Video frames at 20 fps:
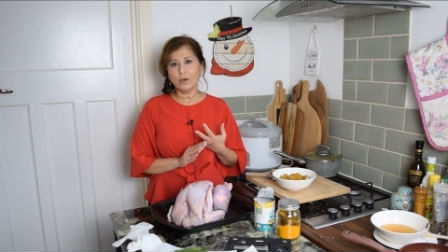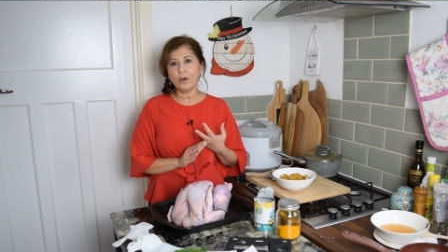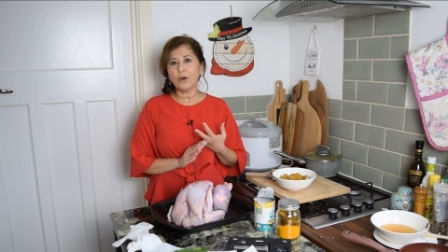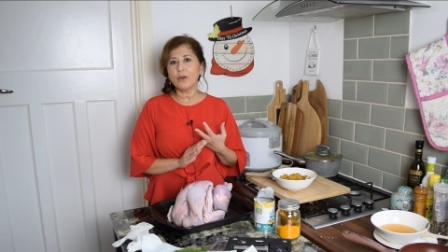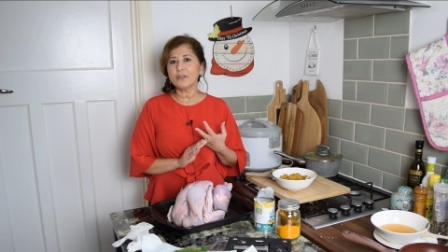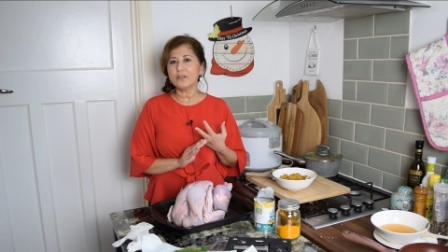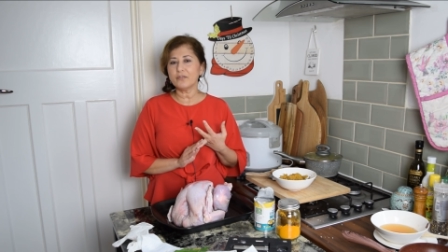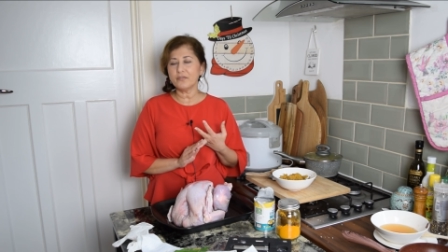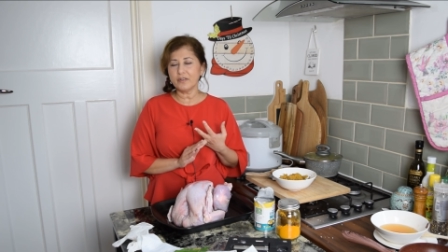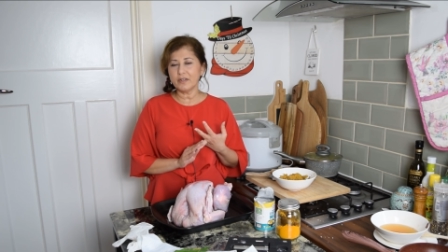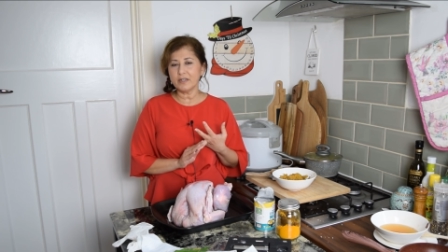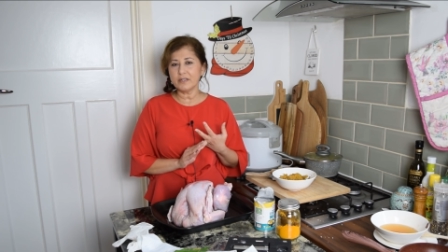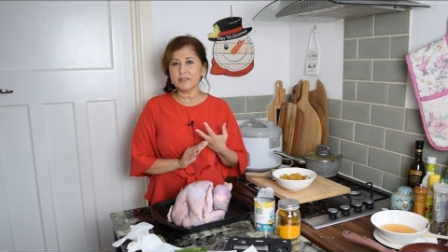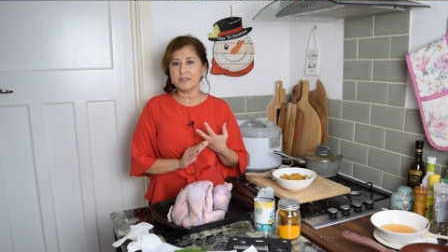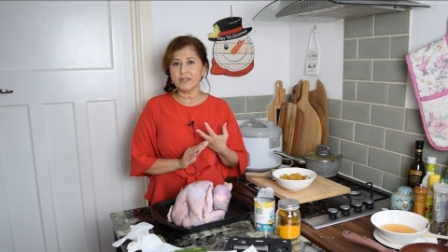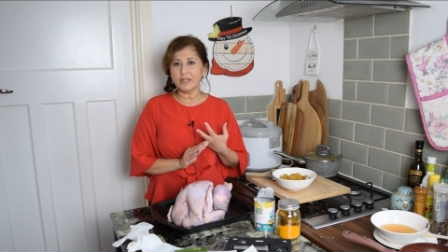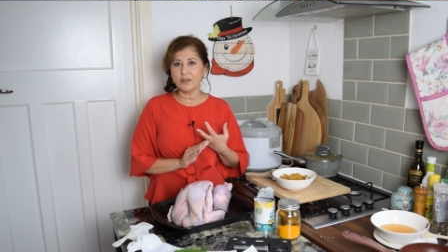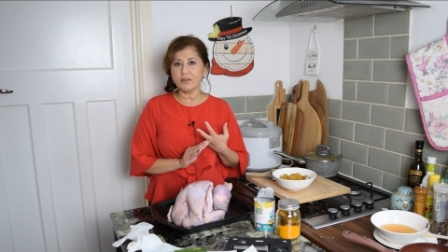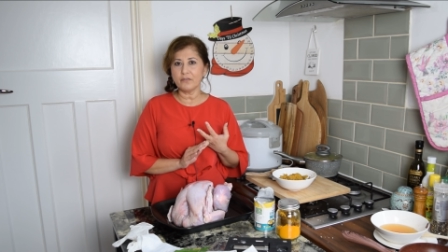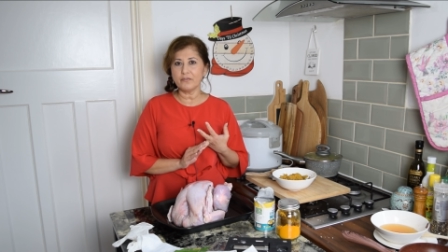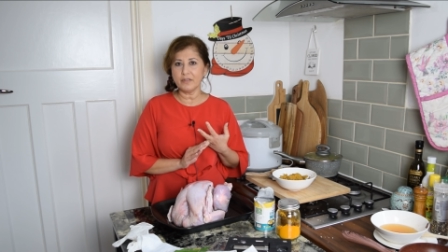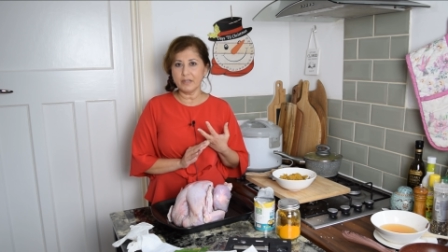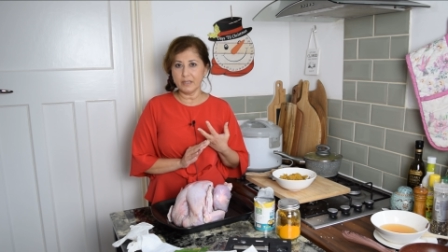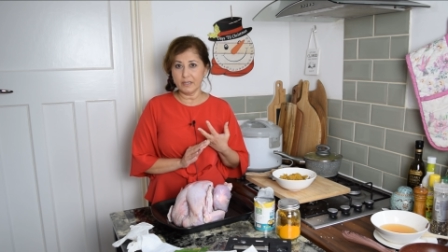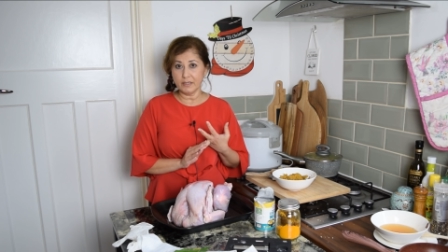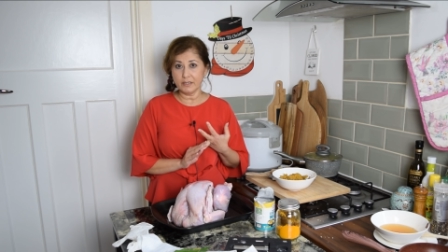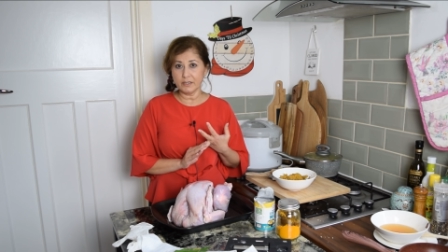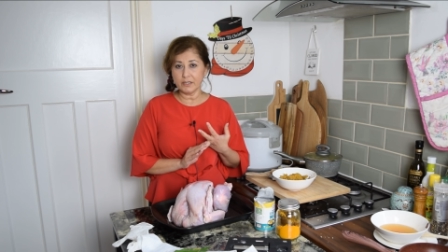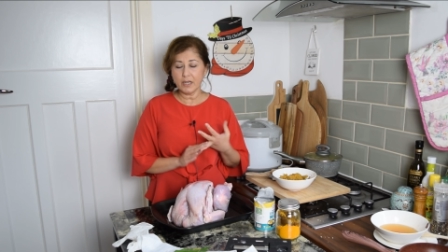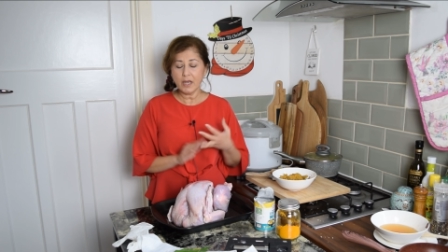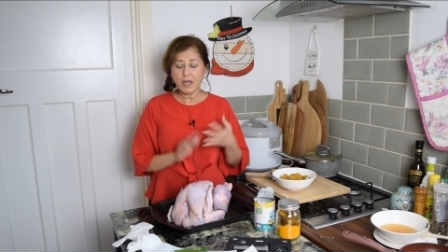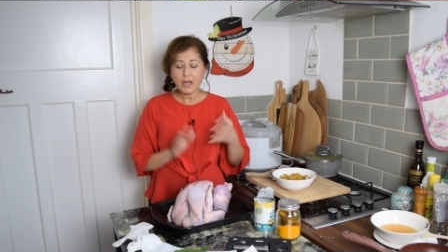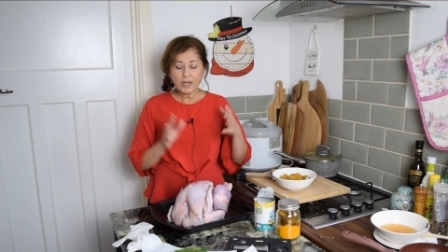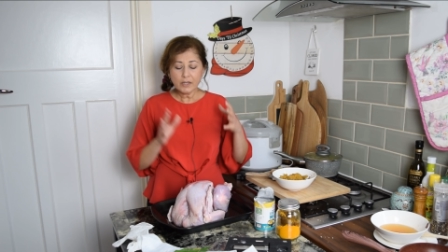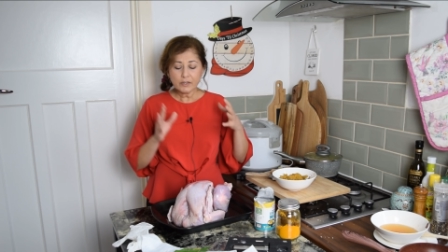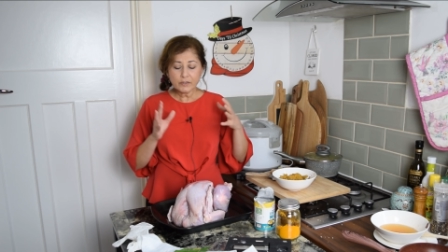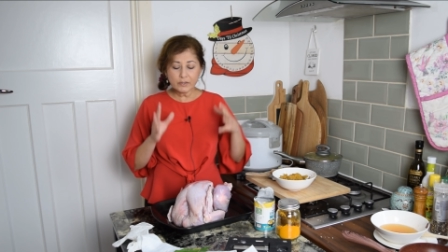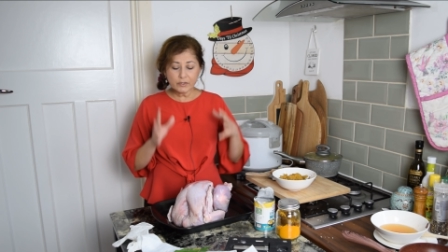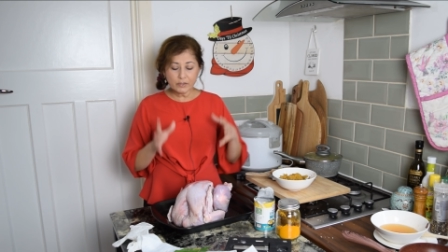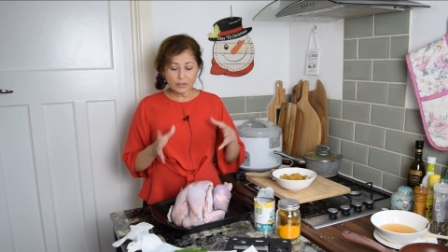on the first day of Eid.
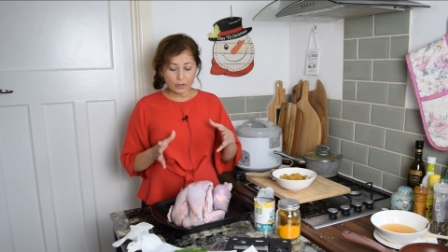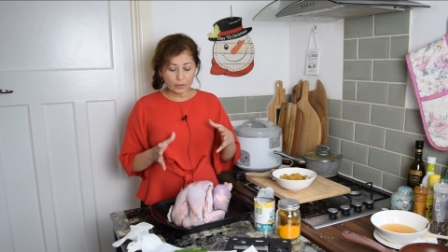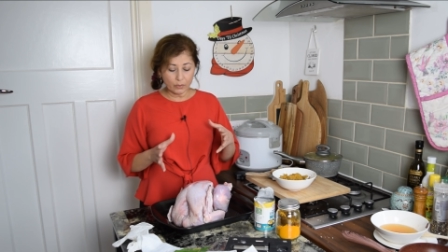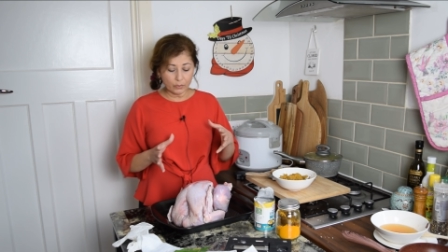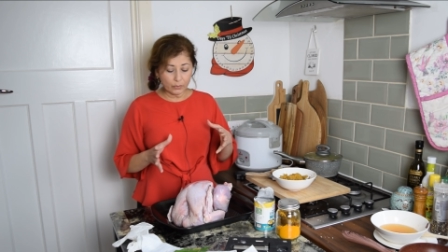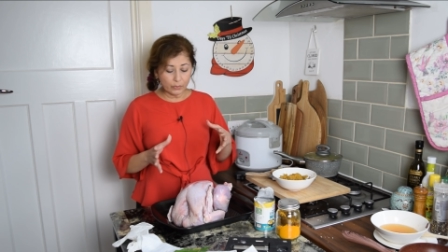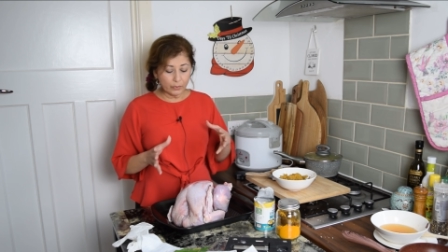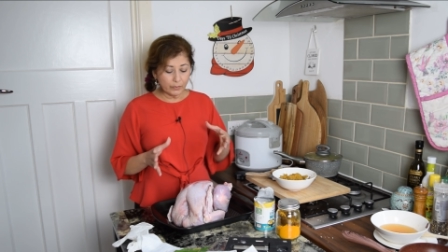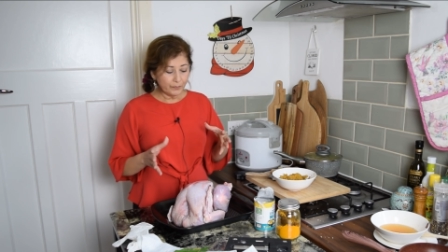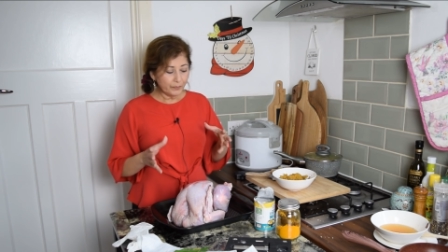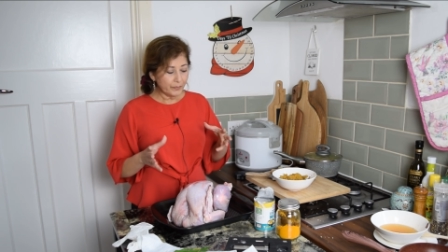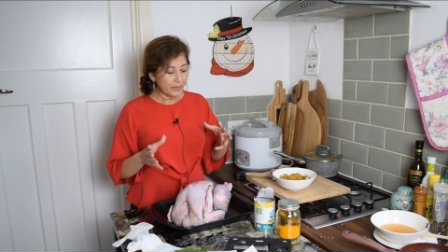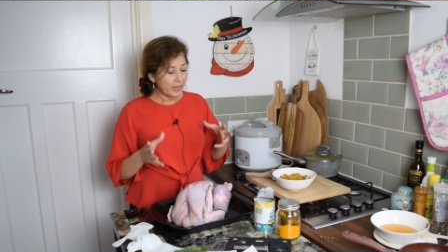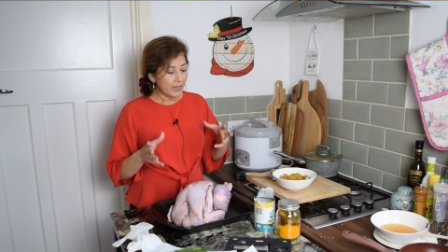So,